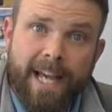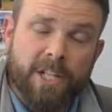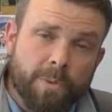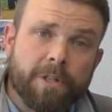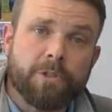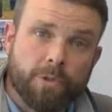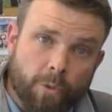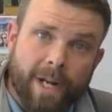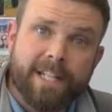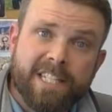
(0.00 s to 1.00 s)
as well as
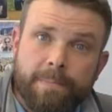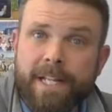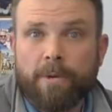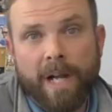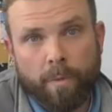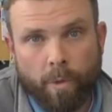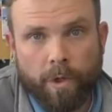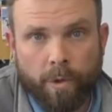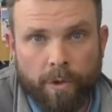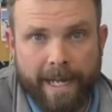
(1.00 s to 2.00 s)
great speed around
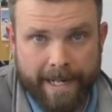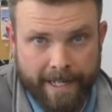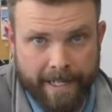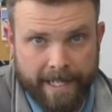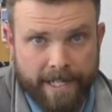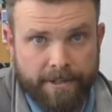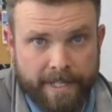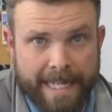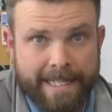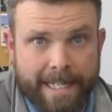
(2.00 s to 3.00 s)
work order editing and
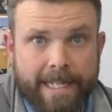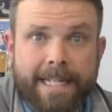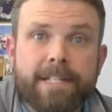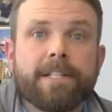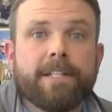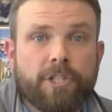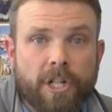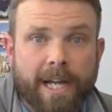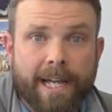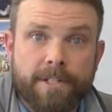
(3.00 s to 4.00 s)
entering that data into the
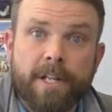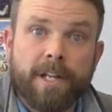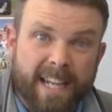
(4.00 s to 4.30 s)
GIS,